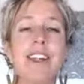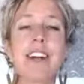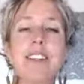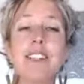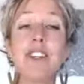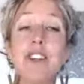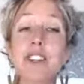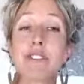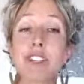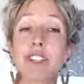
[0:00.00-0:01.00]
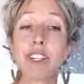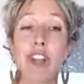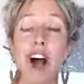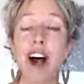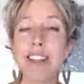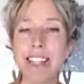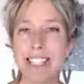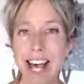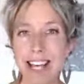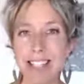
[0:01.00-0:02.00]
There is a universal law
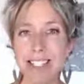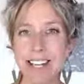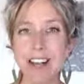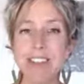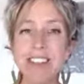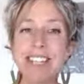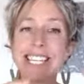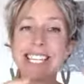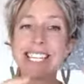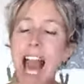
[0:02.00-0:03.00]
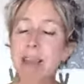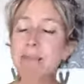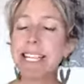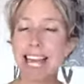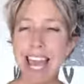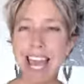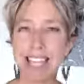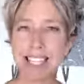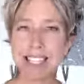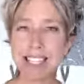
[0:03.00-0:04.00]
that says that the time it
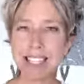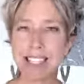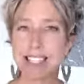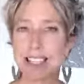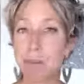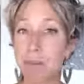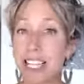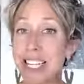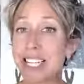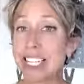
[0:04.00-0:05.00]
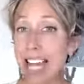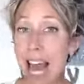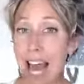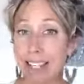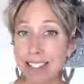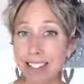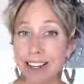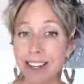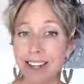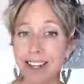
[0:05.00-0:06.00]
takes to complete a
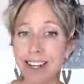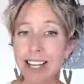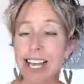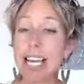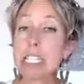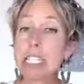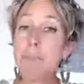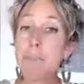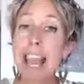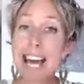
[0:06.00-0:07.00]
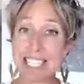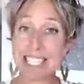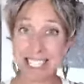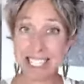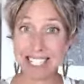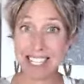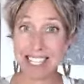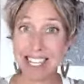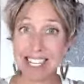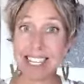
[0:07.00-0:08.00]
task expands
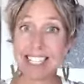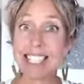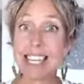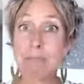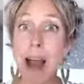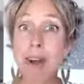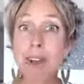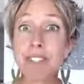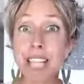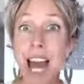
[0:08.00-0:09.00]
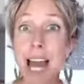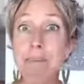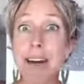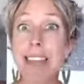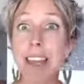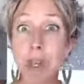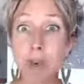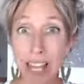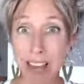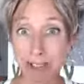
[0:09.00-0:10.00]
into the amount of time that
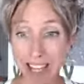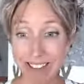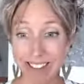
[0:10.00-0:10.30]
you give it.